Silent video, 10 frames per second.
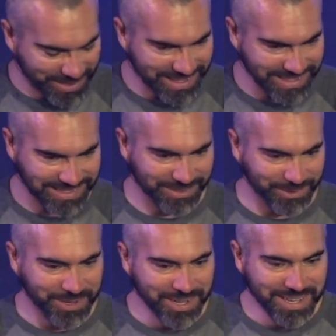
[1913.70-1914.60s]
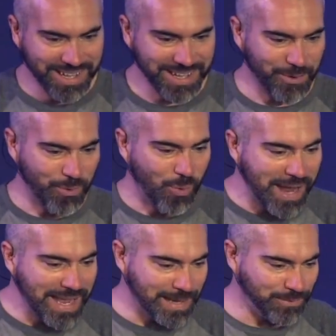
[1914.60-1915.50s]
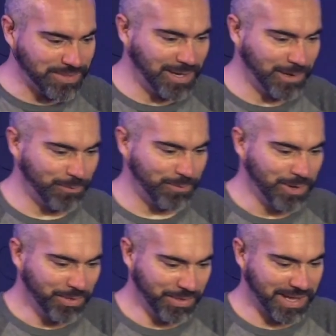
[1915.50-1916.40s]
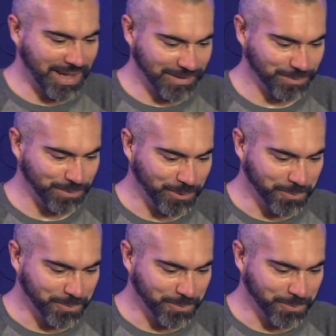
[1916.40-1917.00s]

these little uh, waves of the gospel.